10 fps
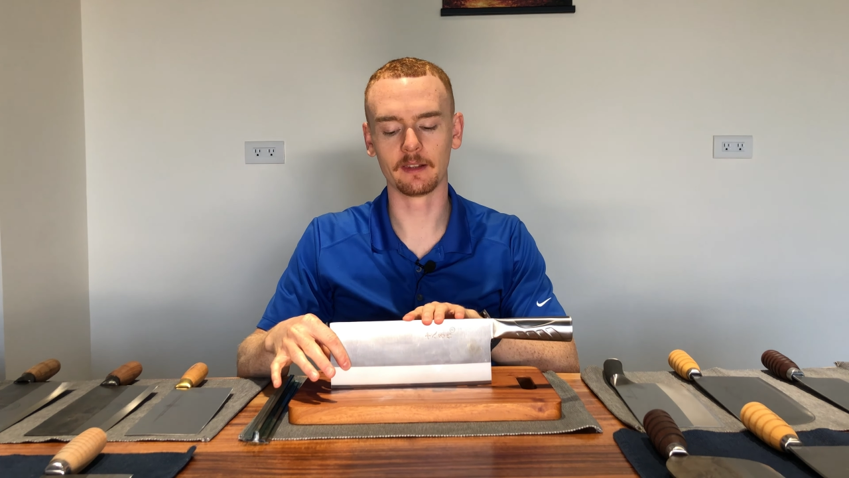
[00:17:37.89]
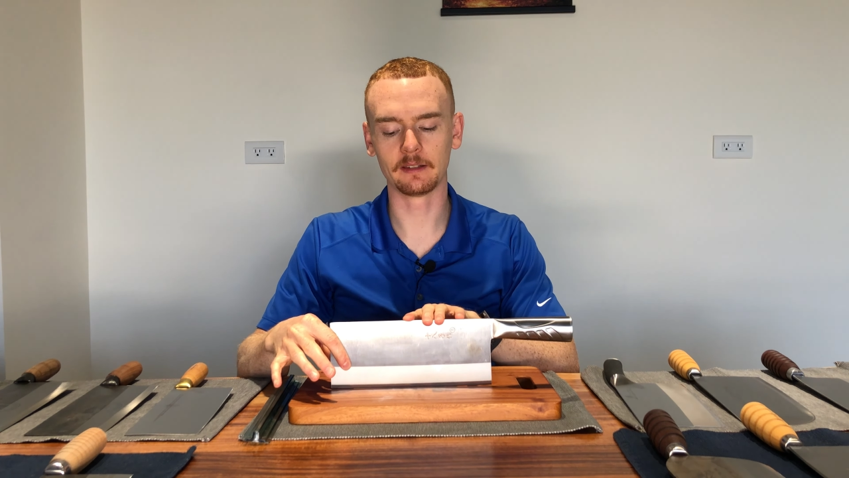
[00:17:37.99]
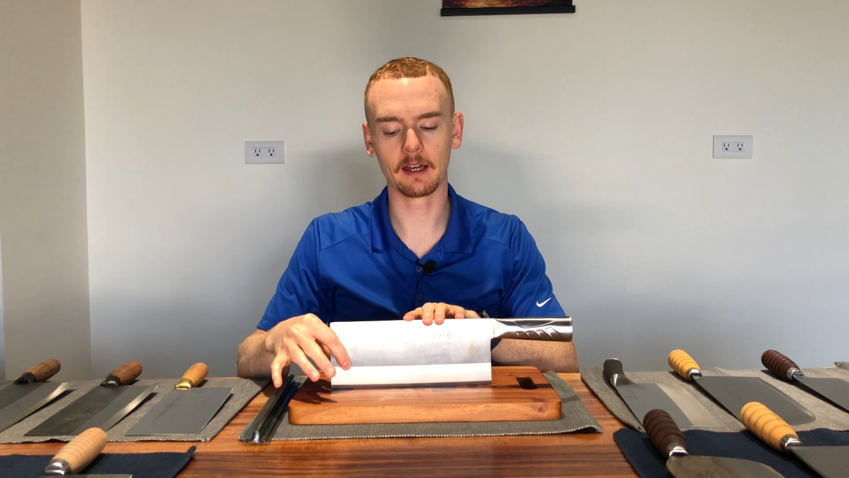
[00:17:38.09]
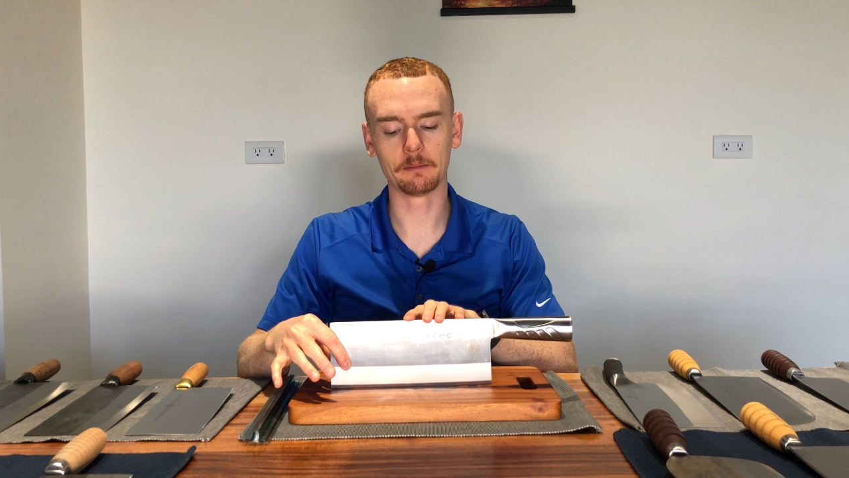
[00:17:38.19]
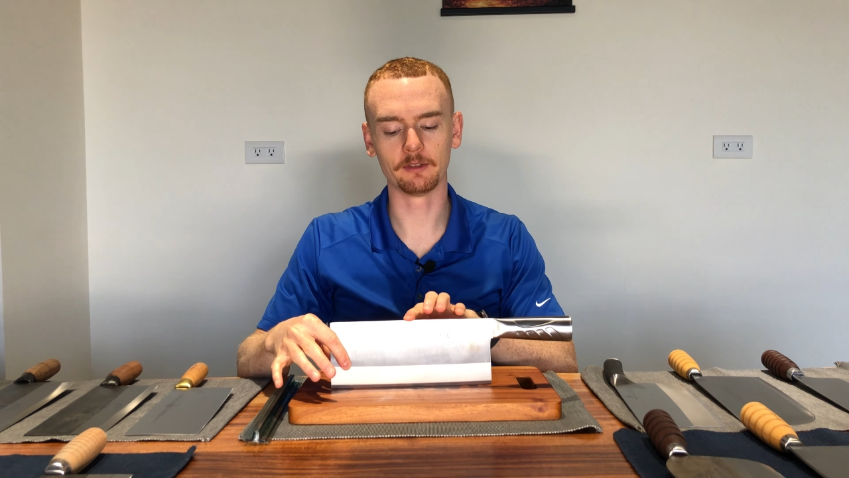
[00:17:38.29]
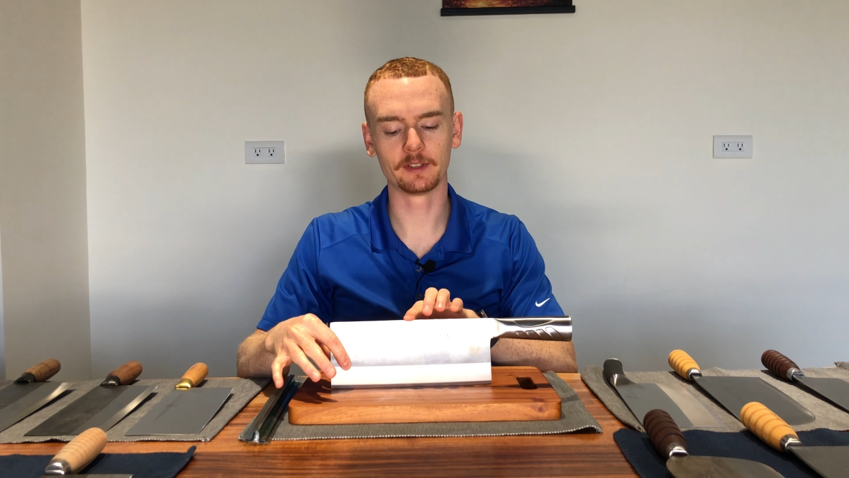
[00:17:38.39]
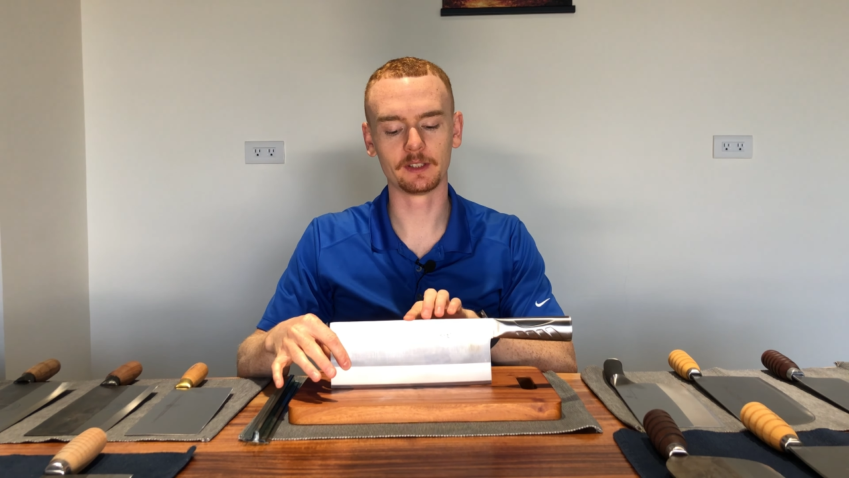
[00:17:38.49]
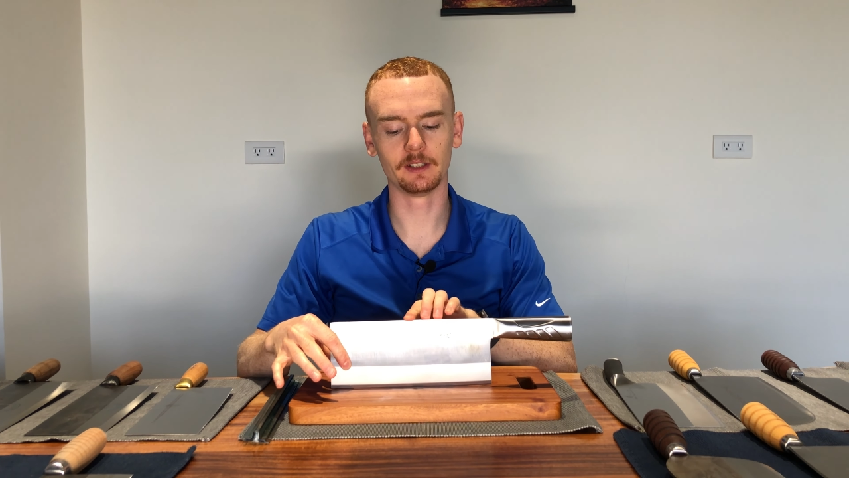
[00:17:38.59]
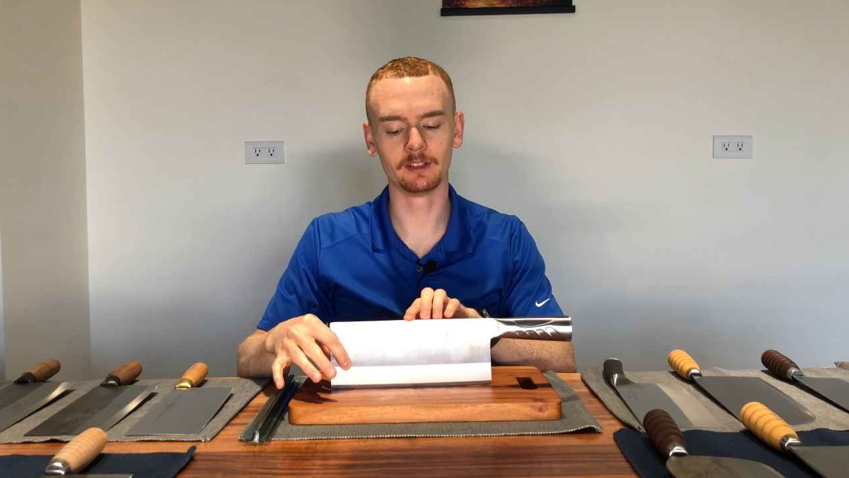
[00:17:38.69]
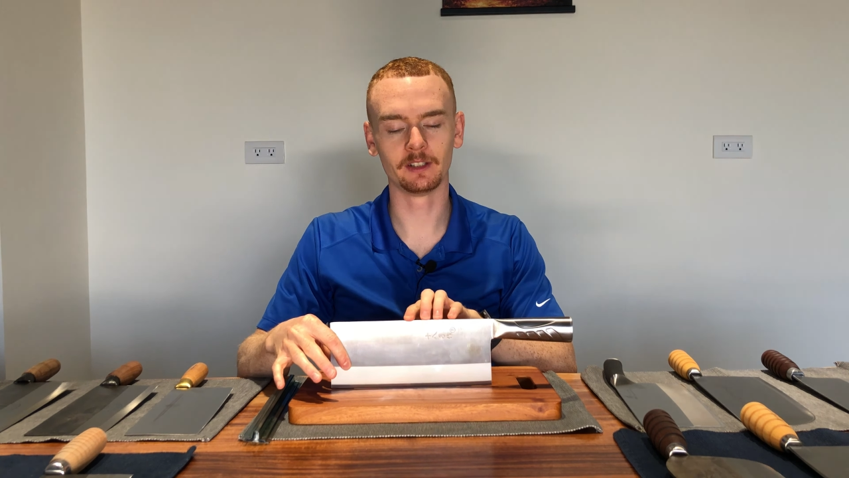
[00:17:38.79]
the type of
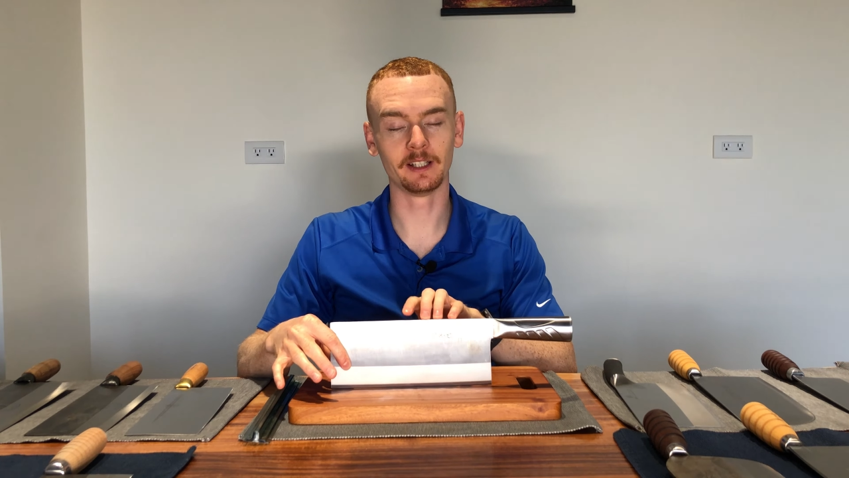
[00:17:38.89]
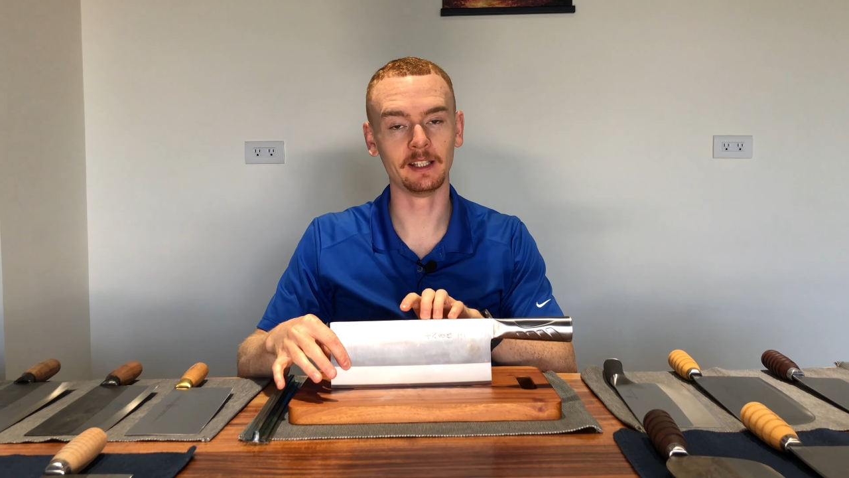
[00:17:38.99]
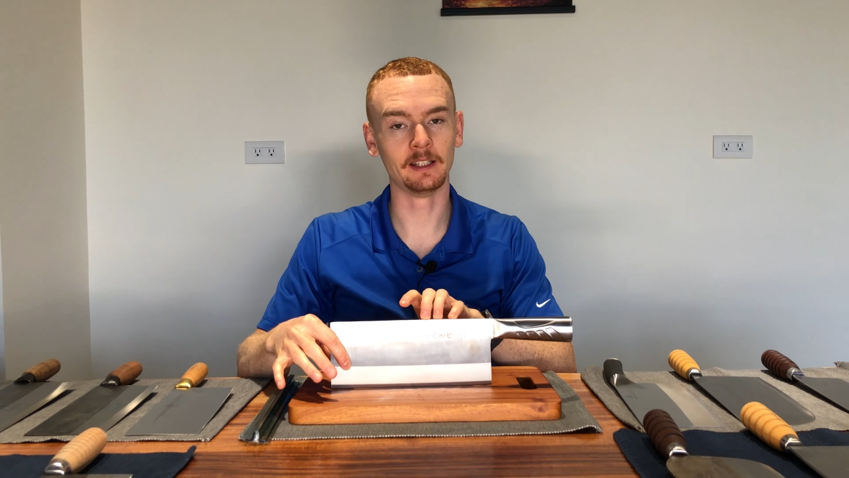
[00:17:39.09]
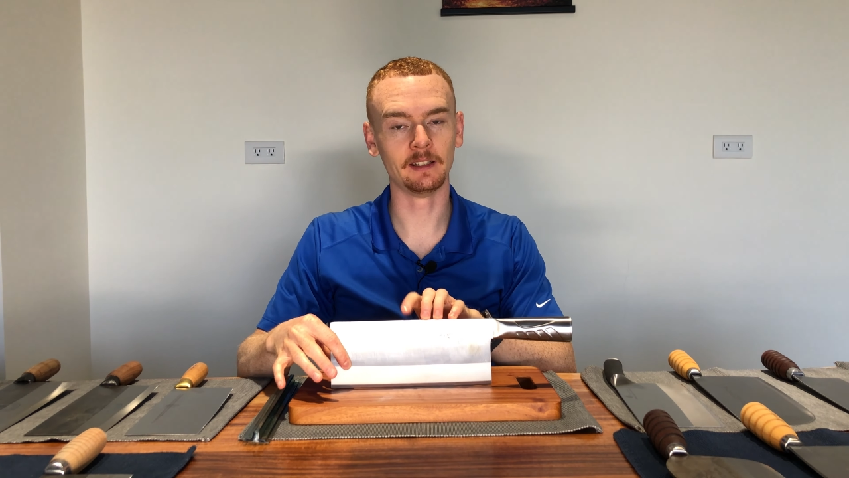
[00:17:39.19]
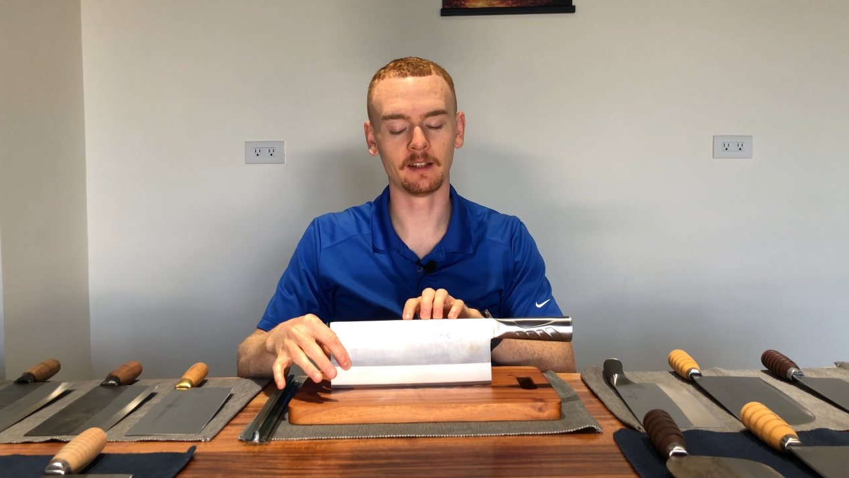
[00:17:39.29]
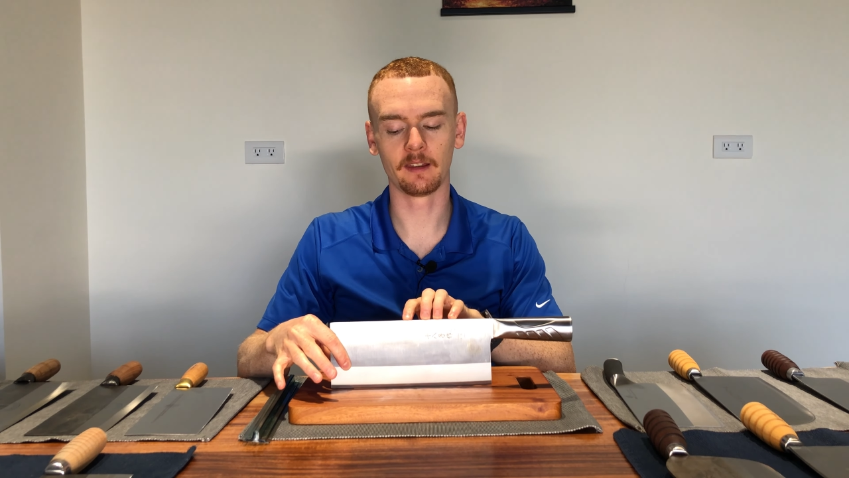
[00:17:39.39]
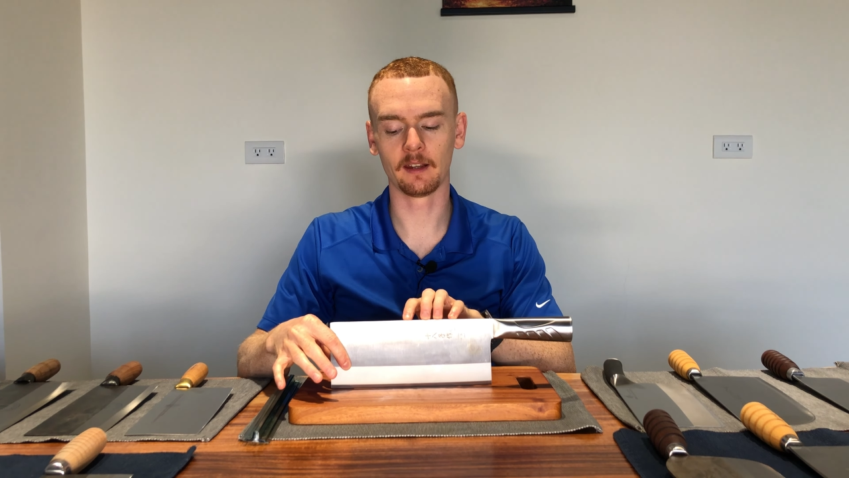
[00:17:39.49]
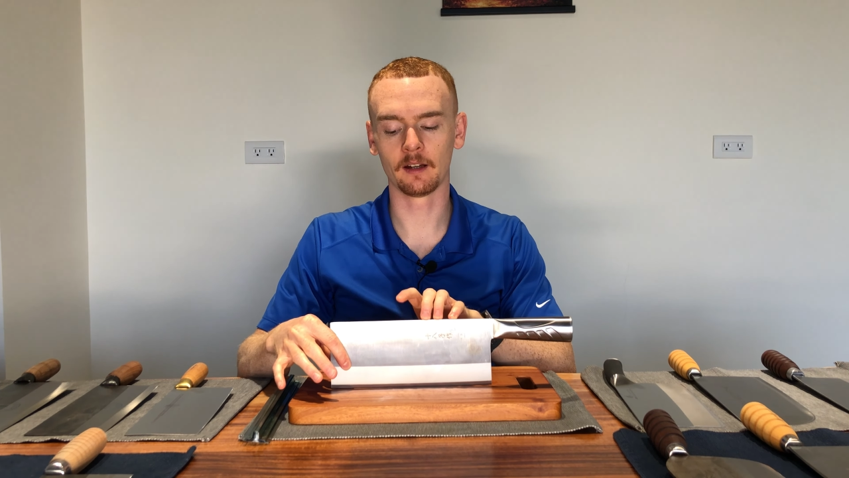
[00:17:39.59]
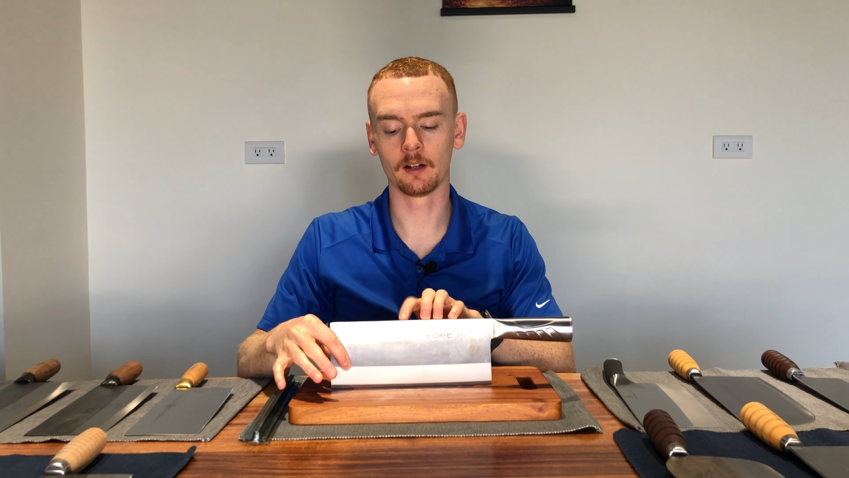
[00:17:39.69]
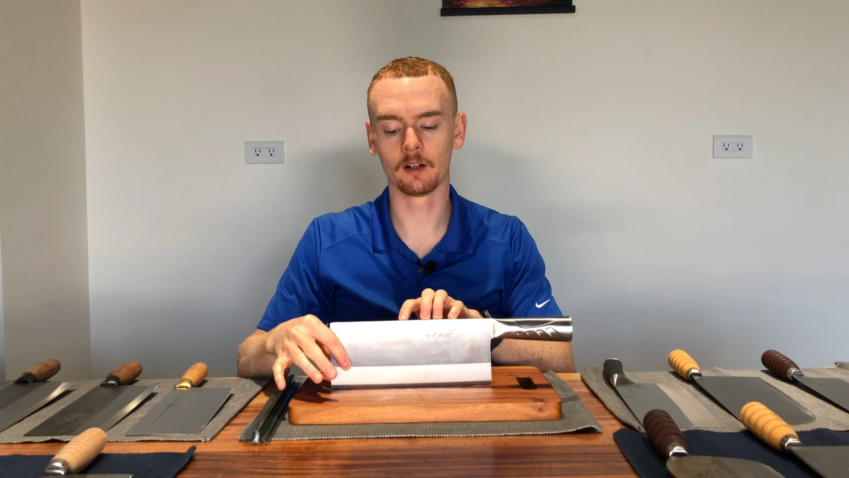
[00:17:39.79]
steel in
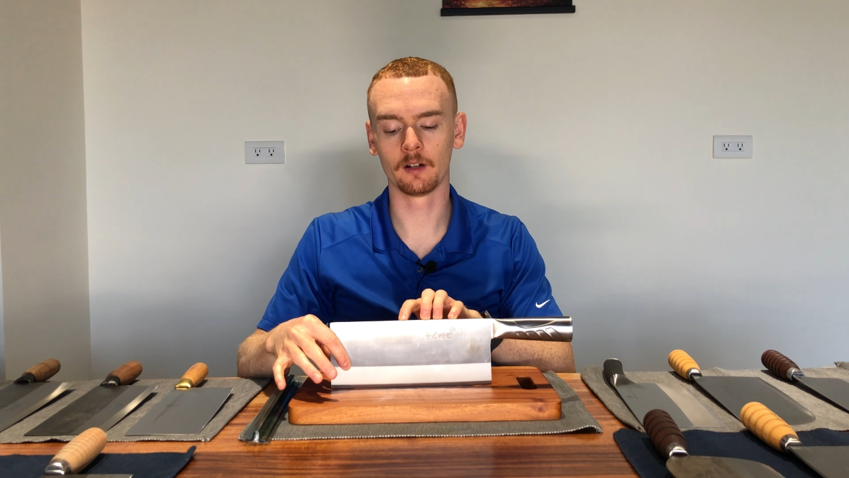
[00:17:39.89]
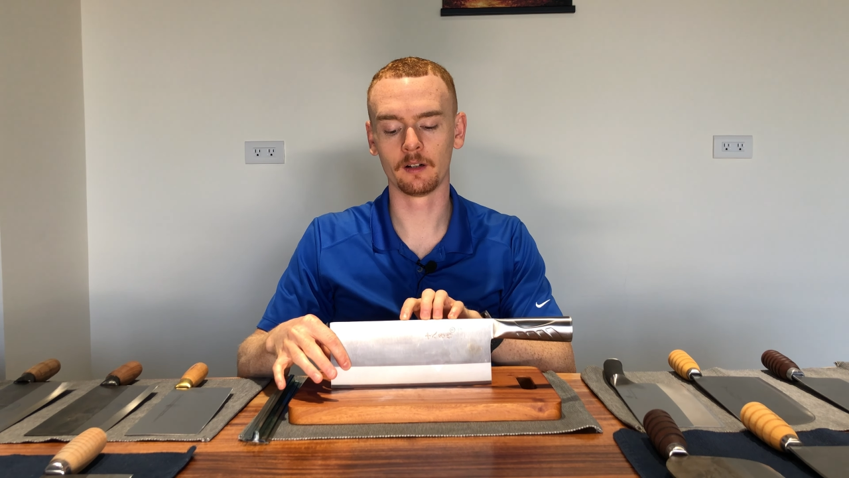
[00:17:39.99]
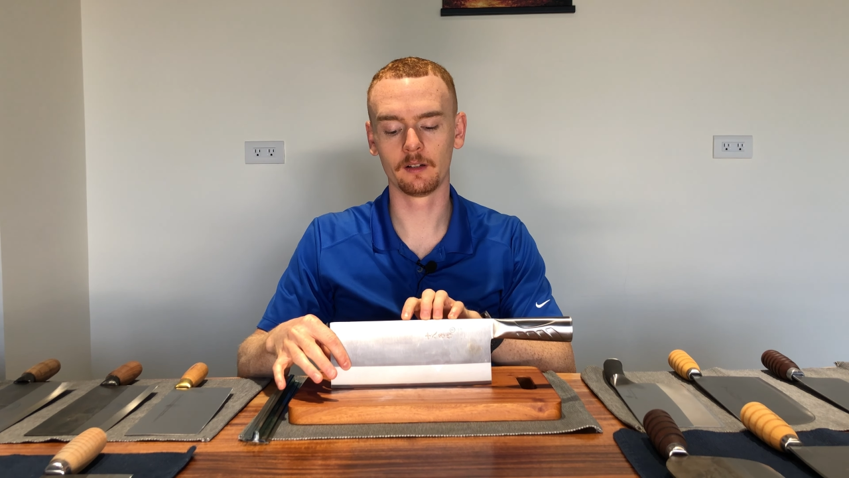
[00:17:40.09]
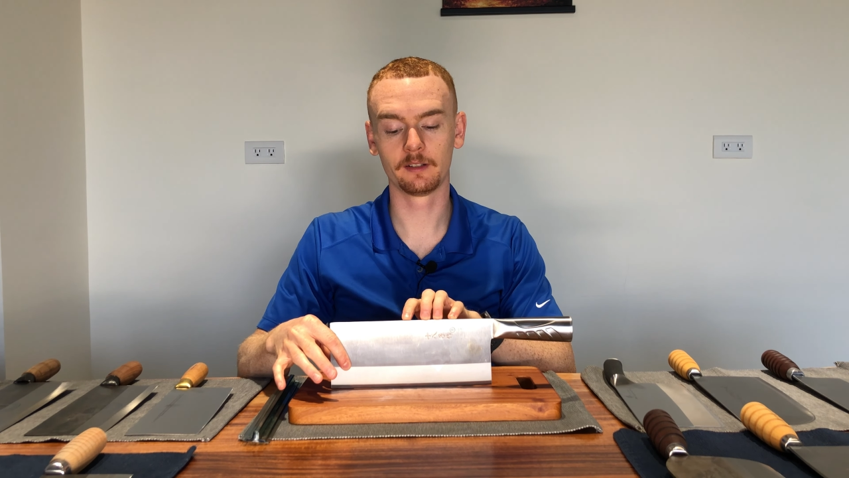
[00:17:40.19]
their